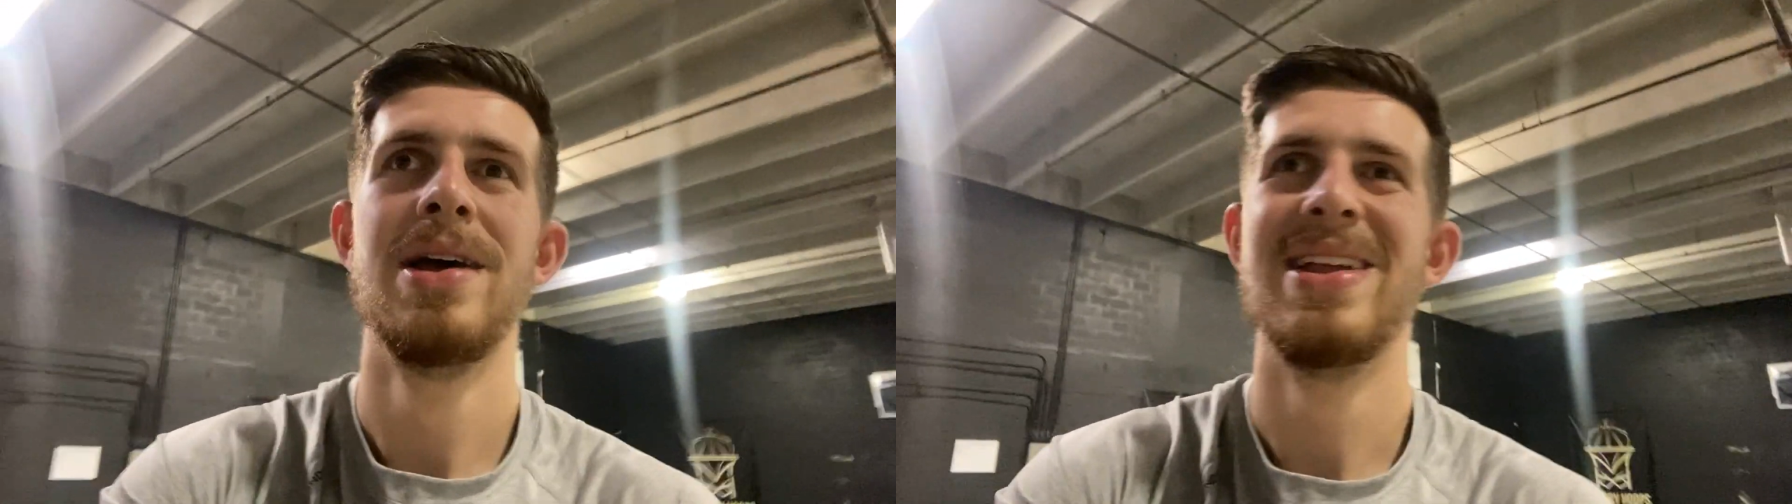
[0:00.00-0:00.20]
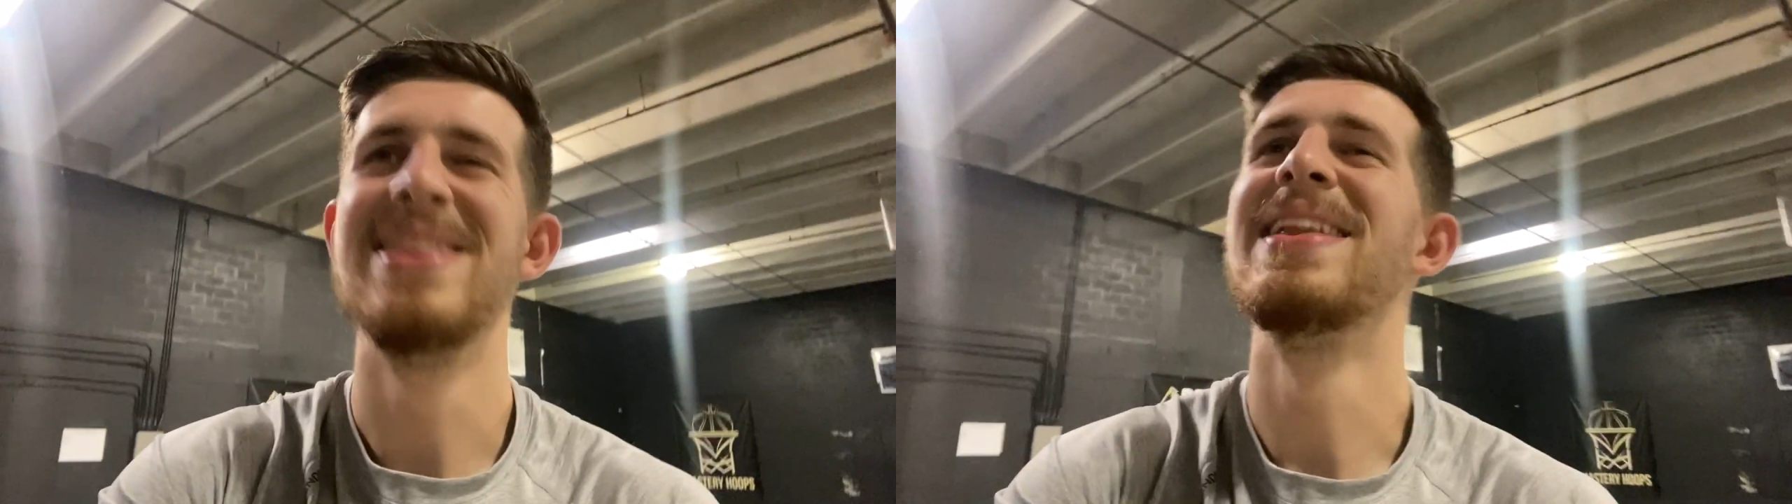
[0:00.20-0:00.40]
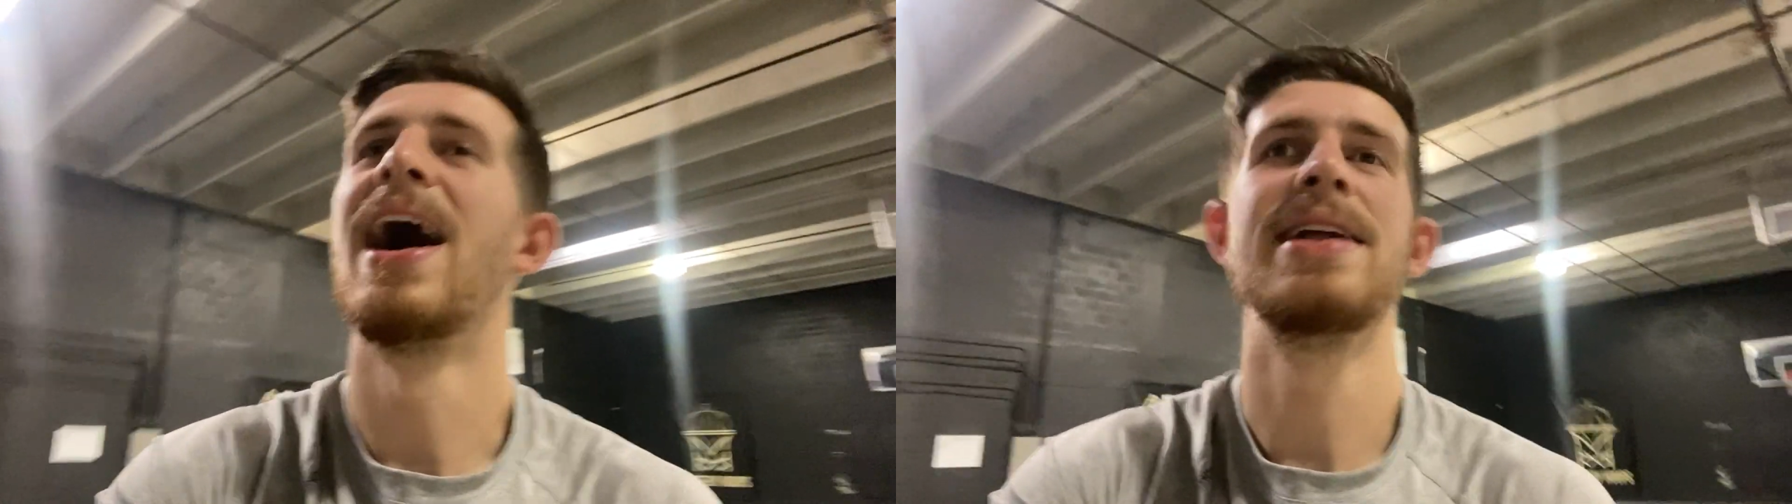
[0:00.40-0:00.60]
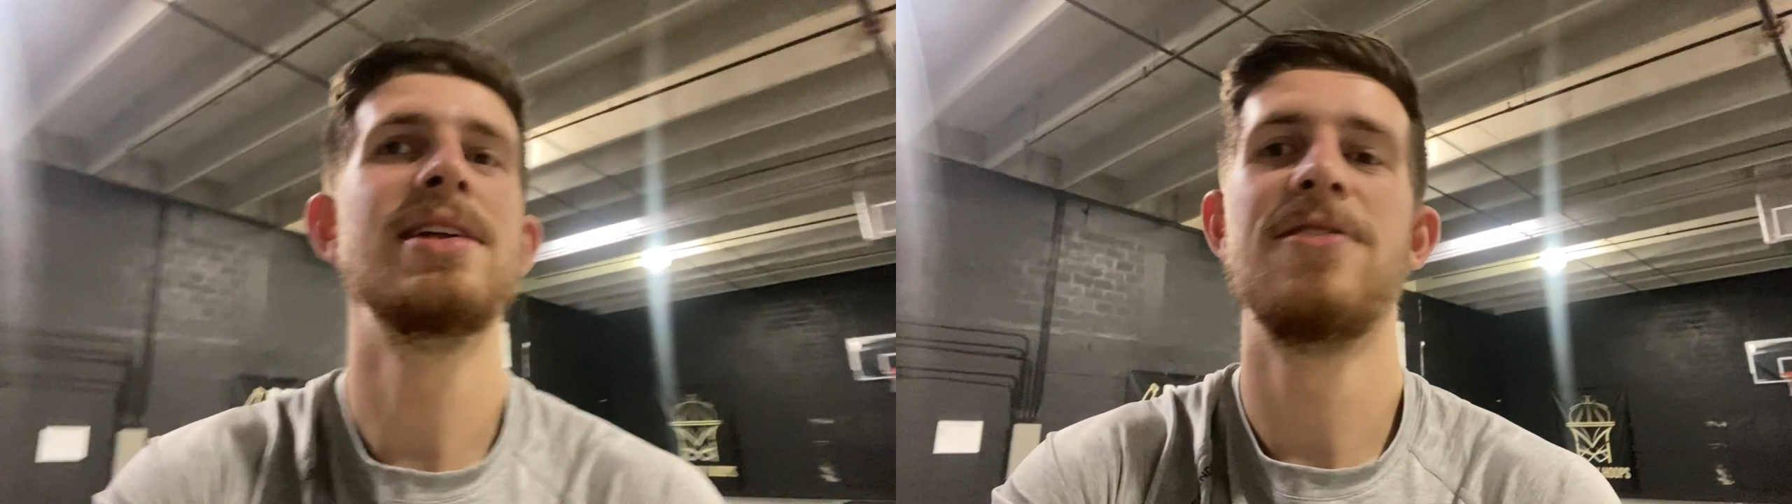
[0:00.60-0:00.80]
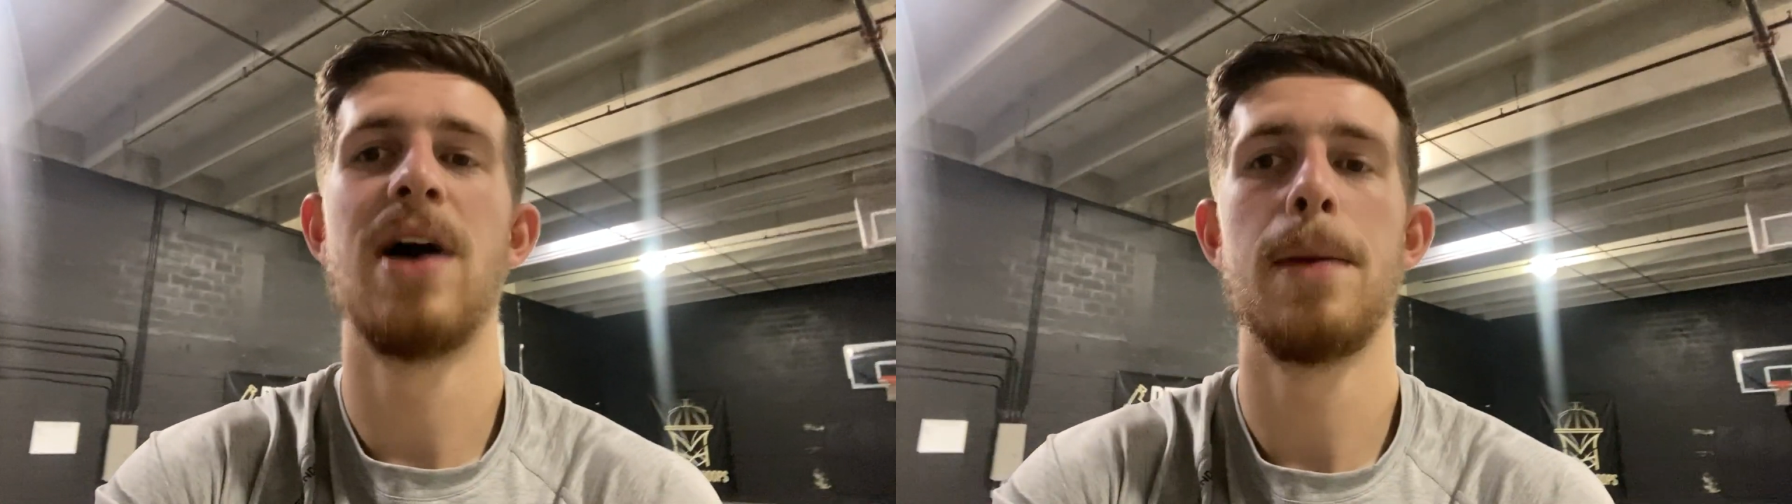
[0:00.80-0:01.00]

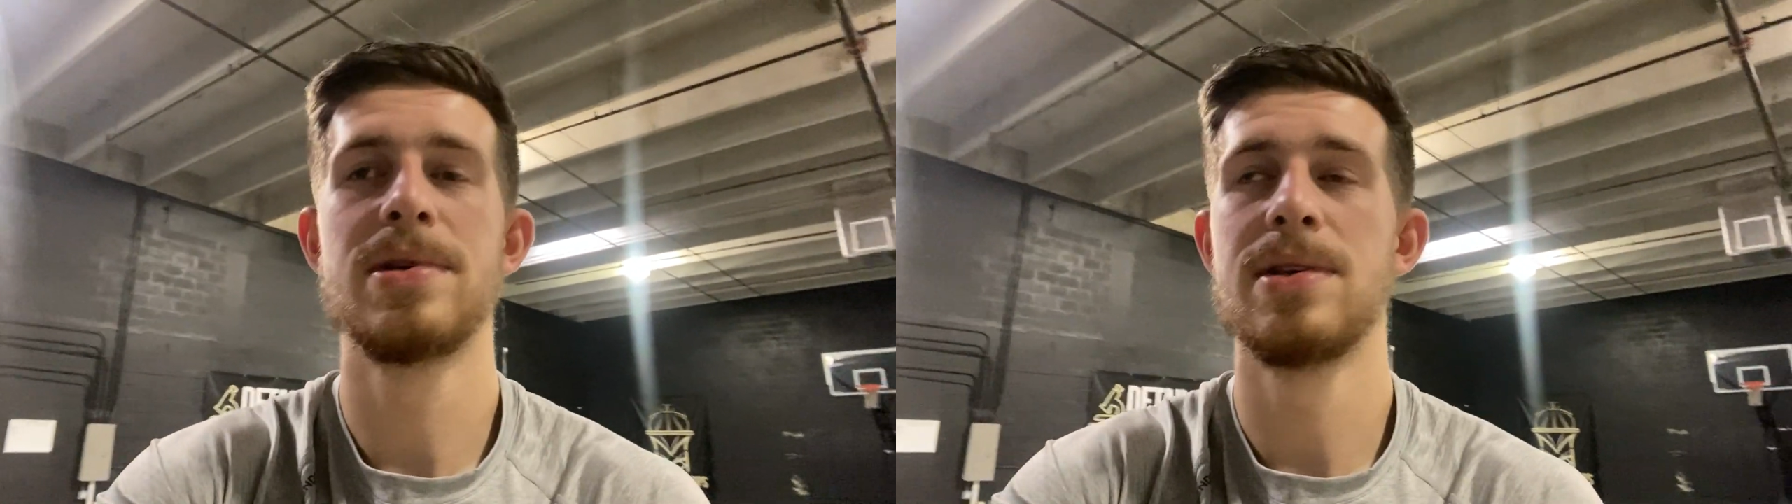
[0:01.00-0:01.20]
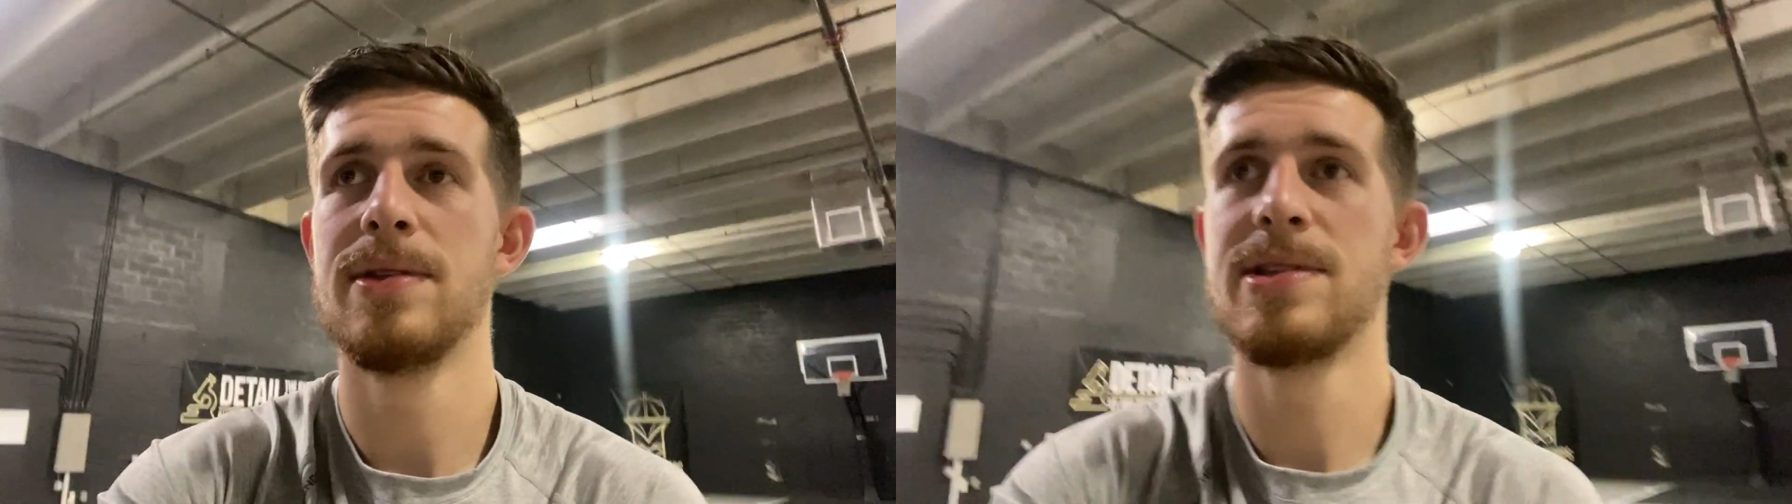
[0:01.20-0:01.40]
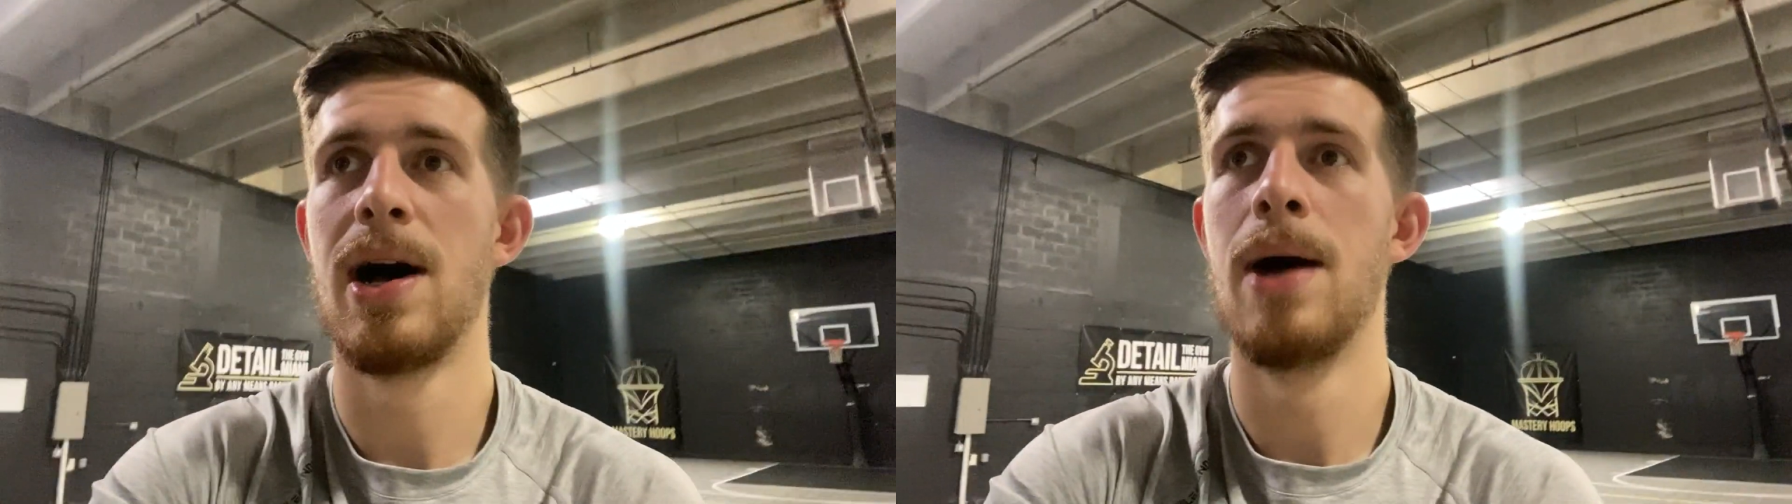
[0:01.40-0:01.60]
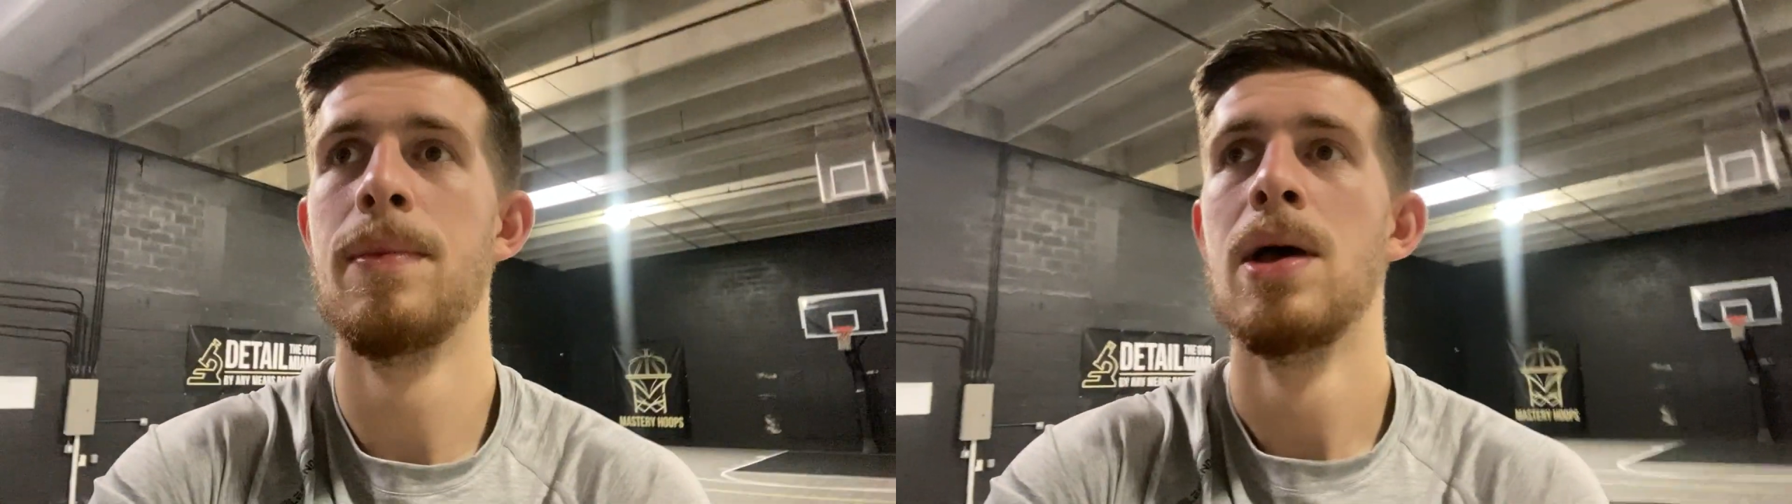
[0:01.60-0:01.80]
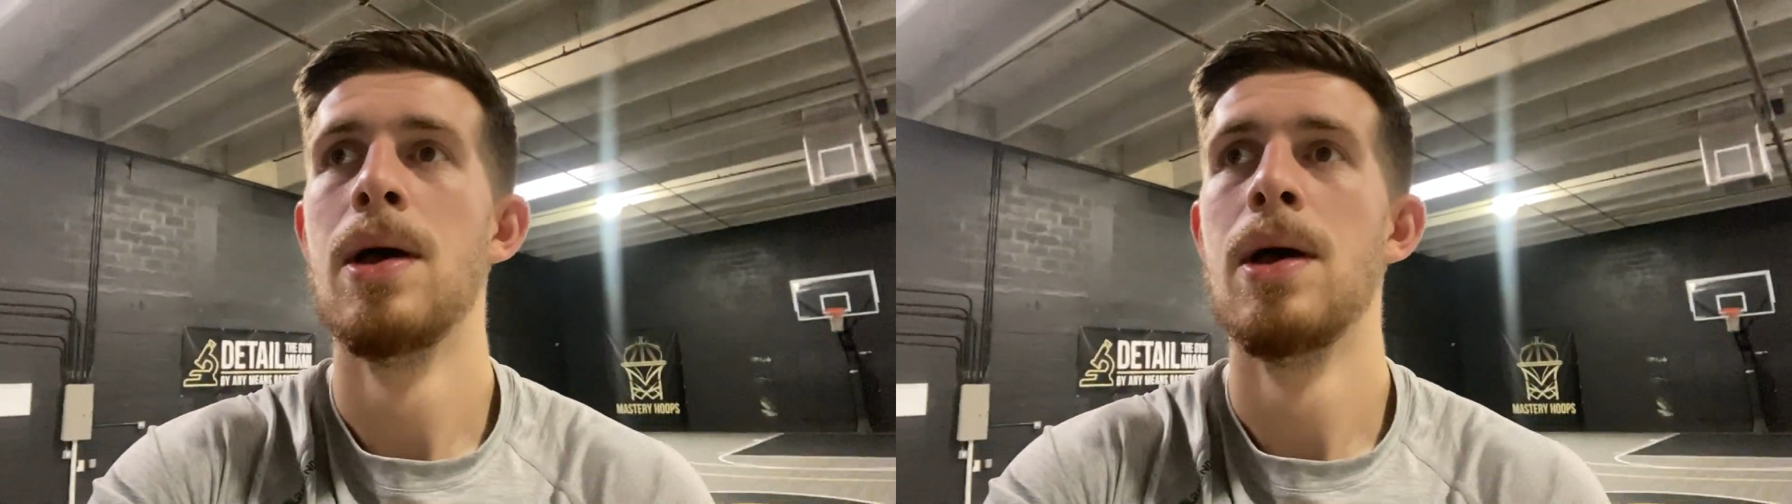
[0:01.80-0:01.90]
95% of the time.